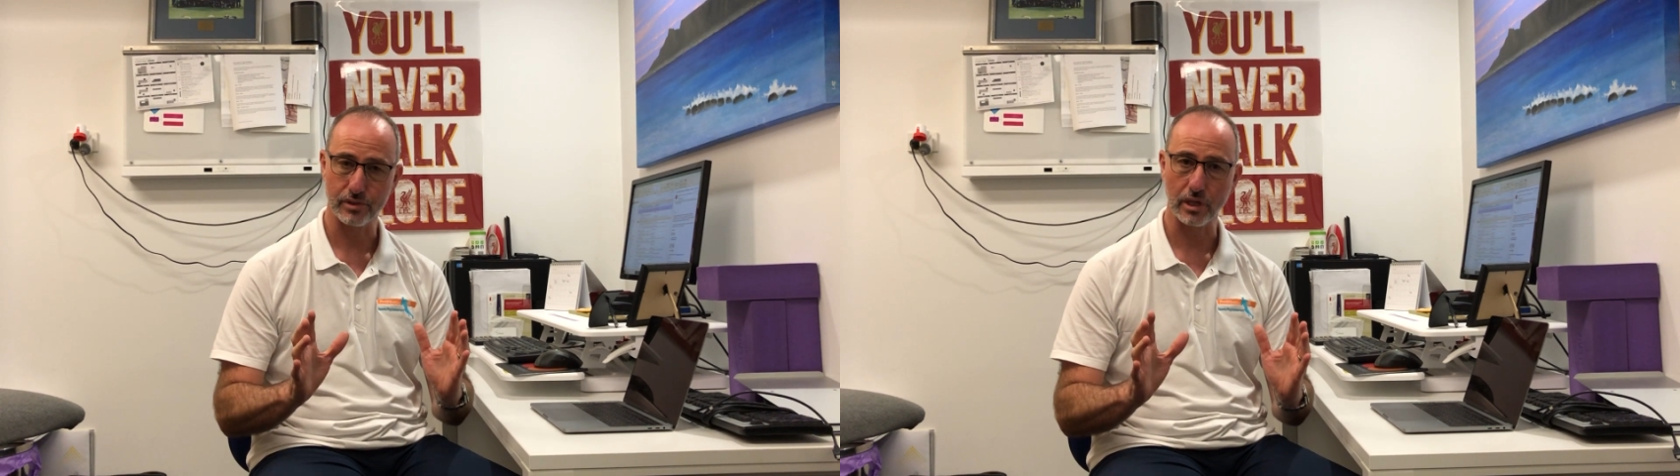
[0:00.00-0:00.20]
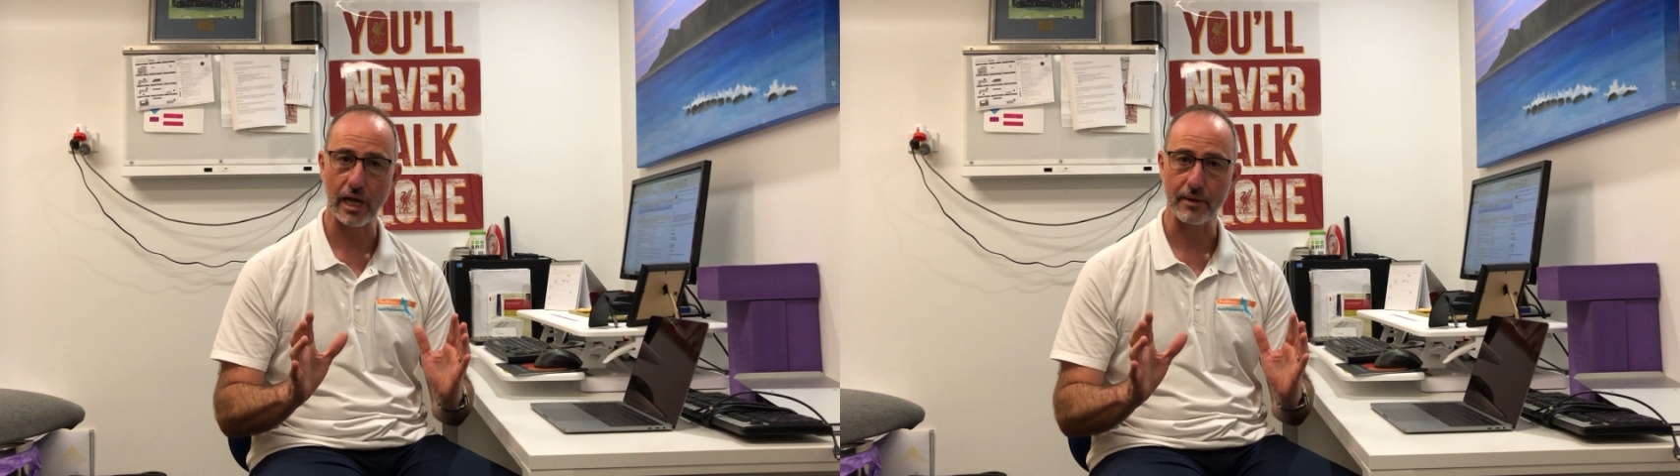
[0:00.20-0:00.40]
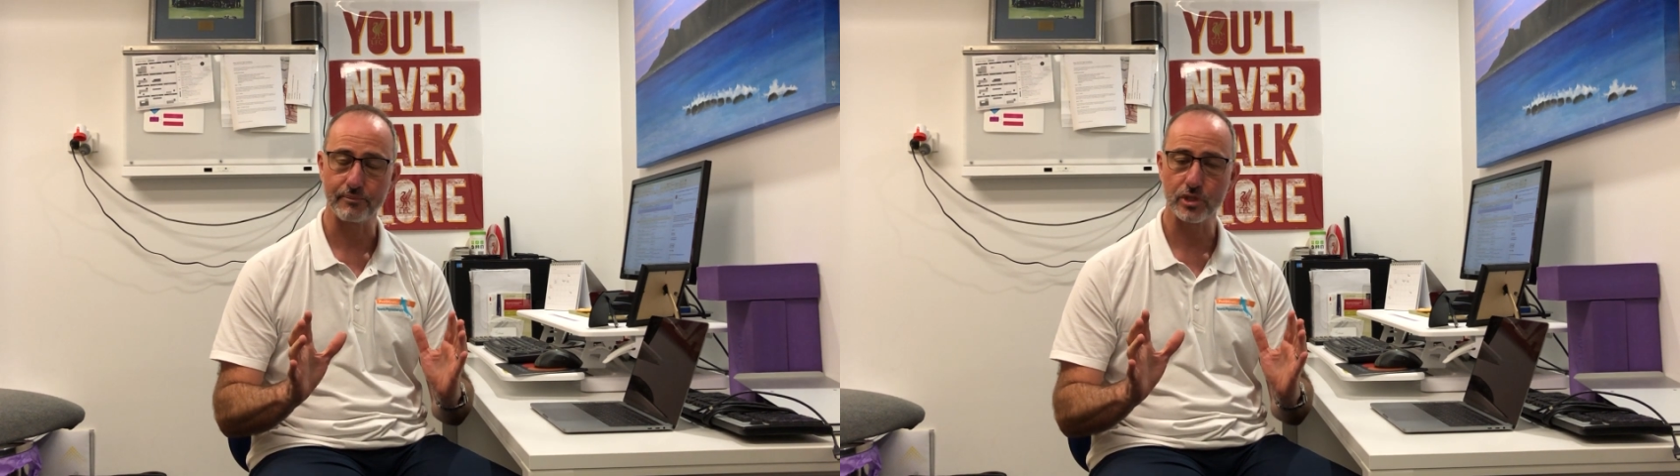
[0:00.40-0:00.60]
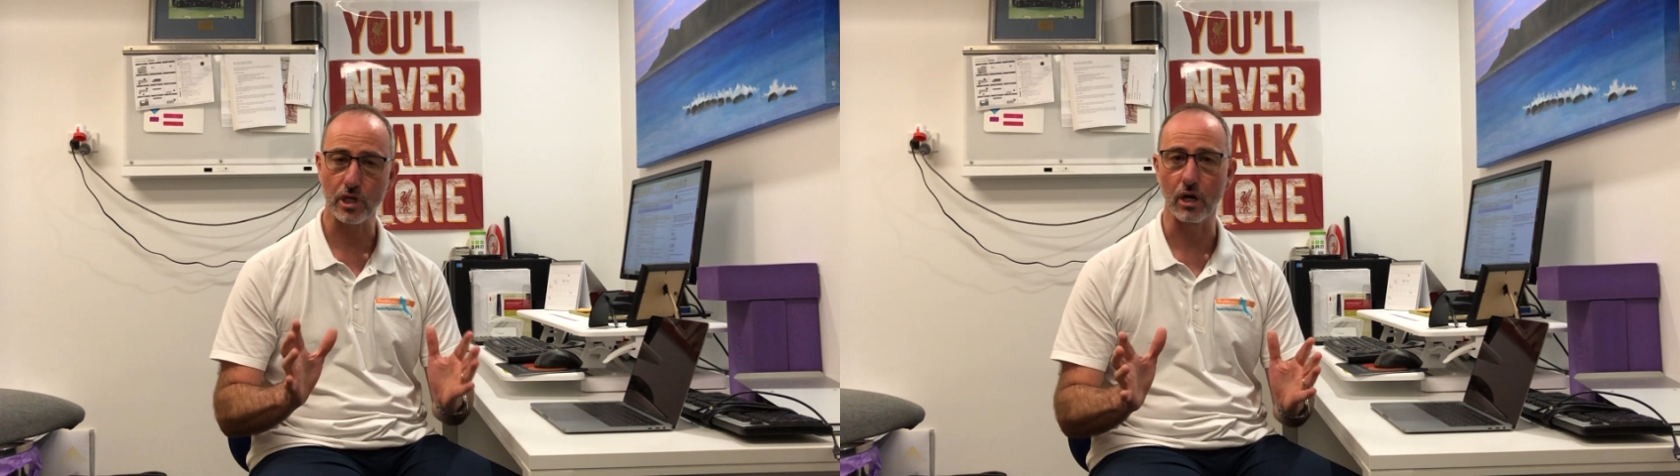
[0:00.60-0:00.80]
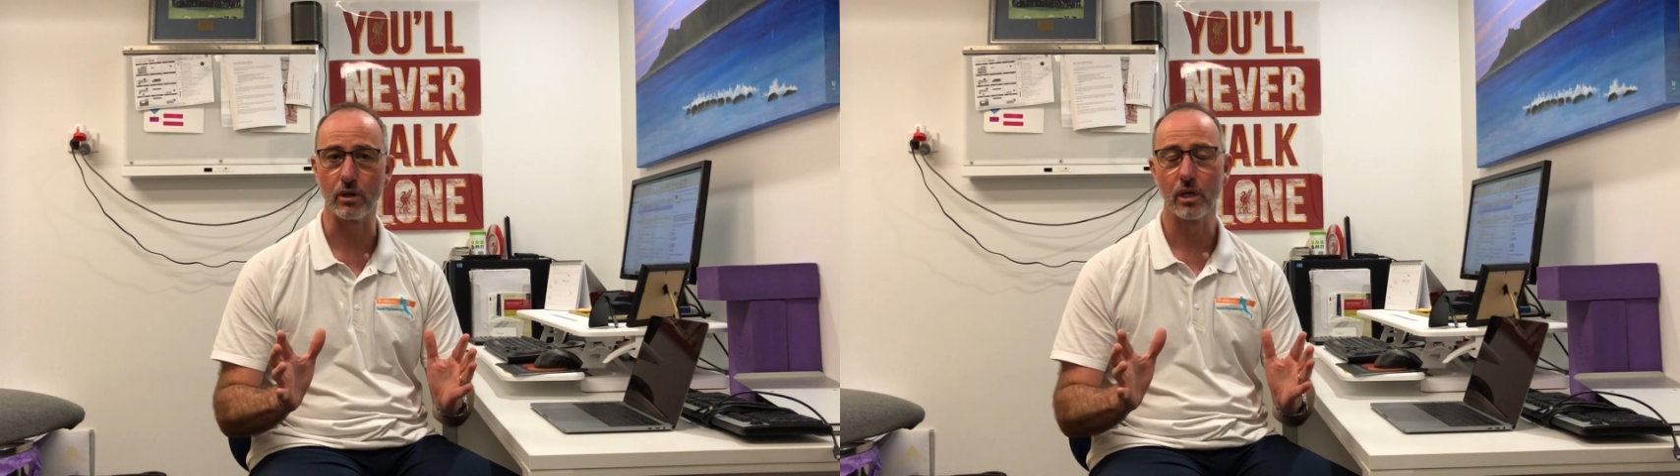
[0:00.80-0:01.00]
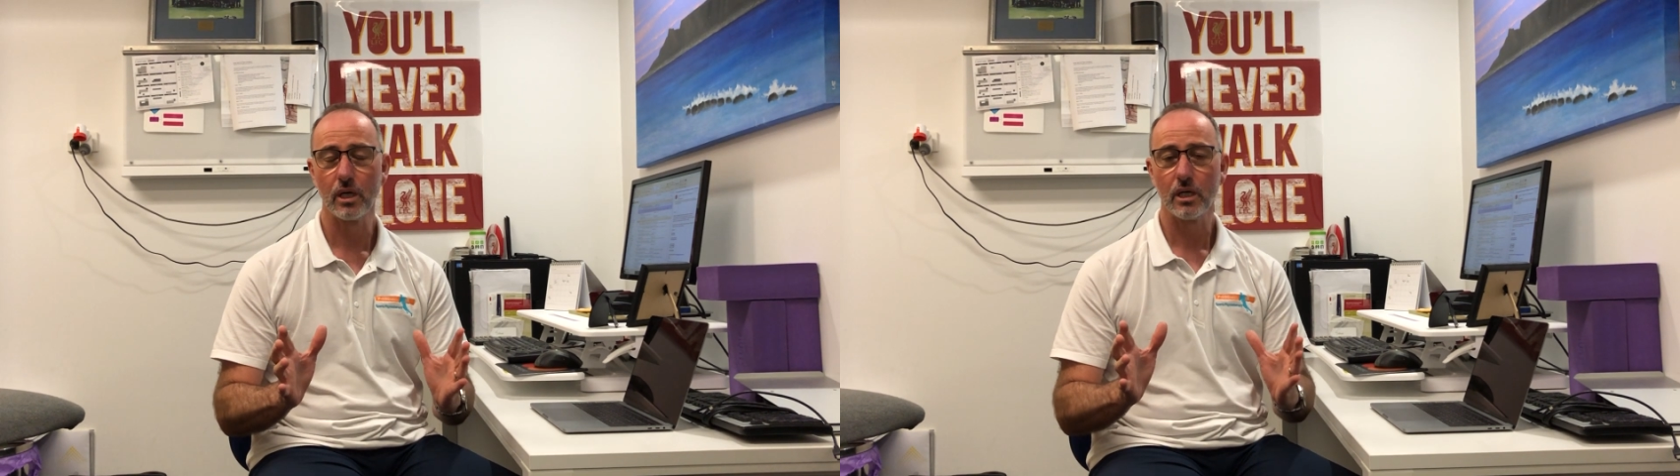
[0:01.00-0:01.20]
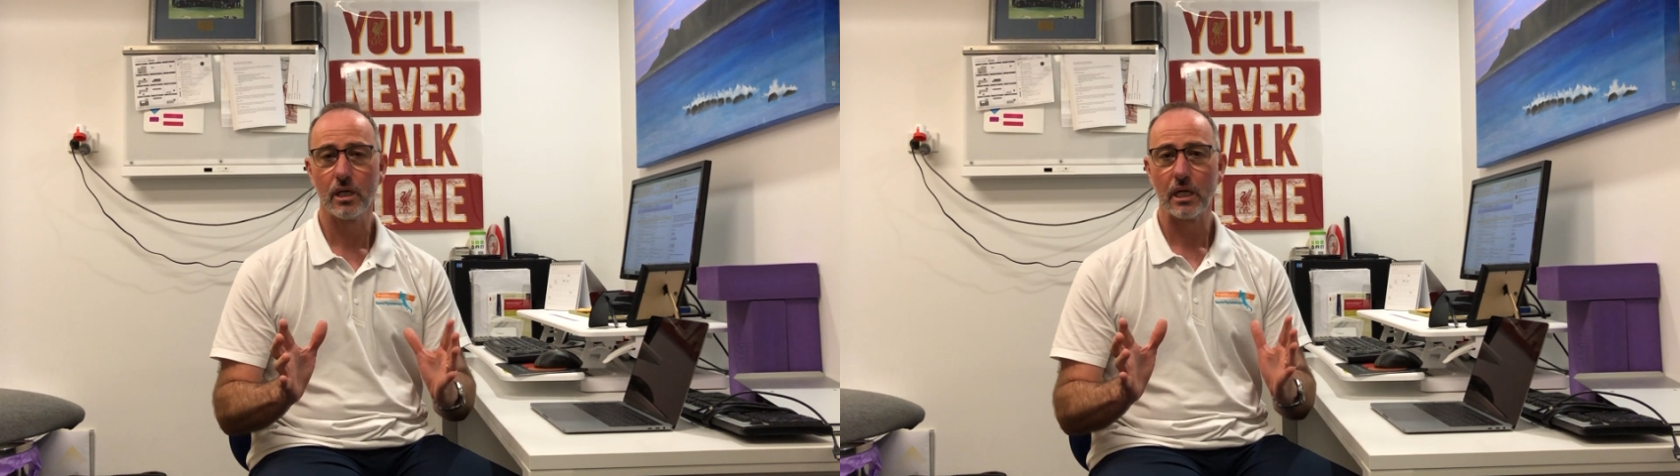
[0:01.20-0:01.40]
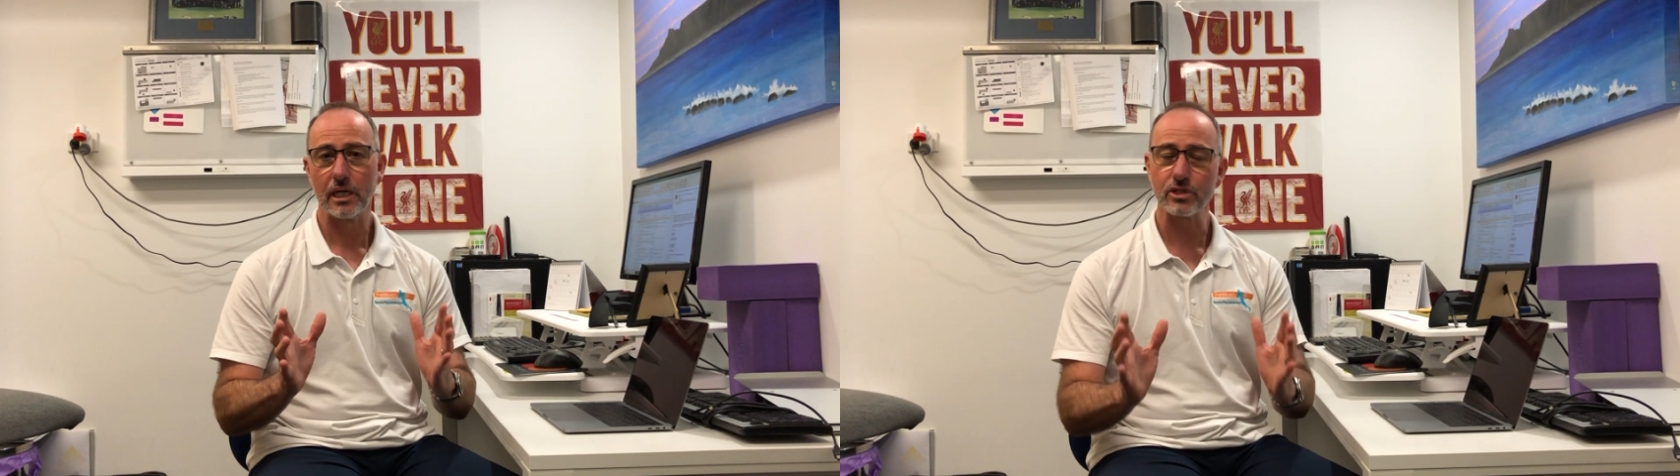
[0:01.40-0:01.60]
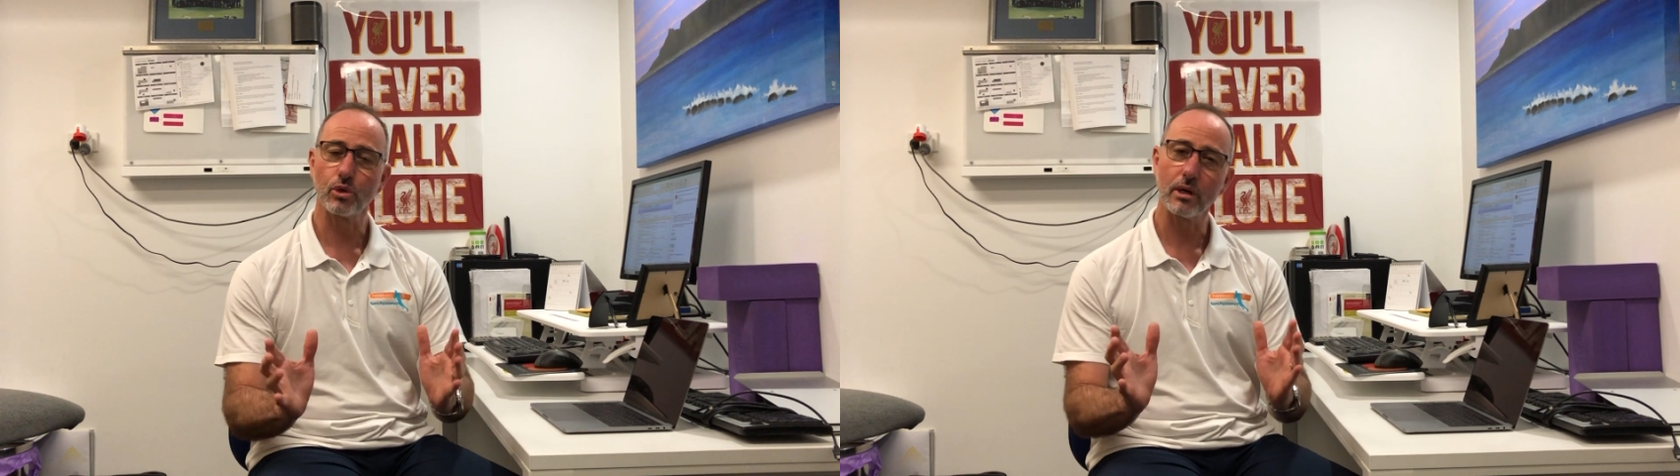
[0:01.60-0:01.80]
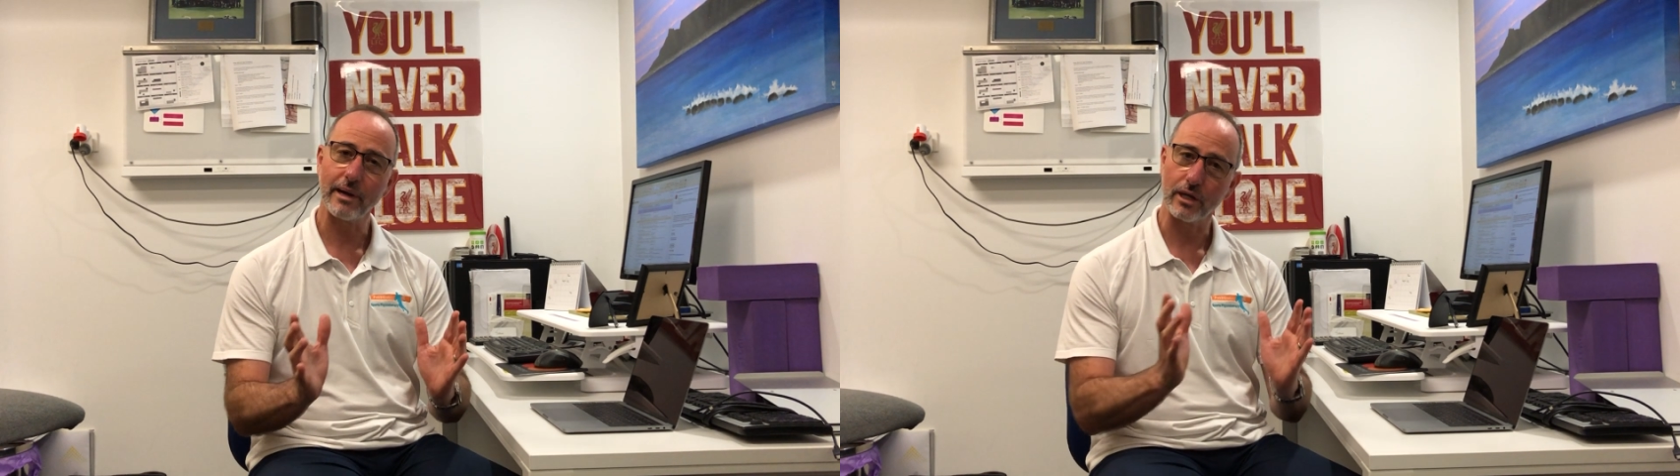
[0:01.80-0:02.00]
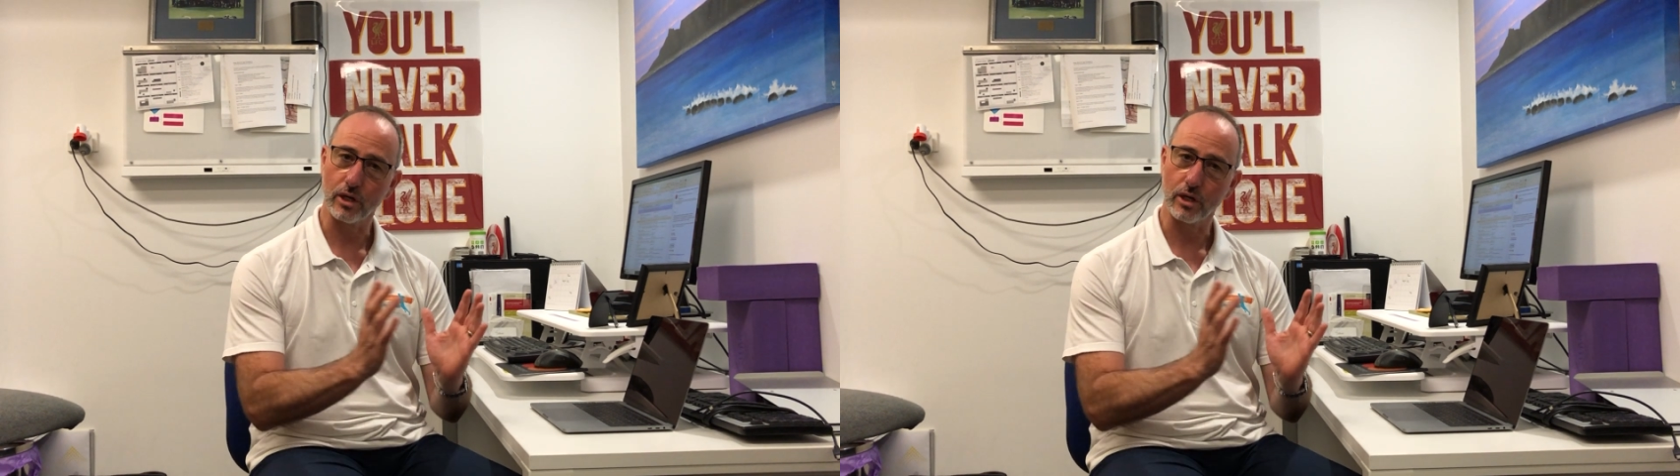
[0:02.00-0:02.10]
Okay, so let's talk about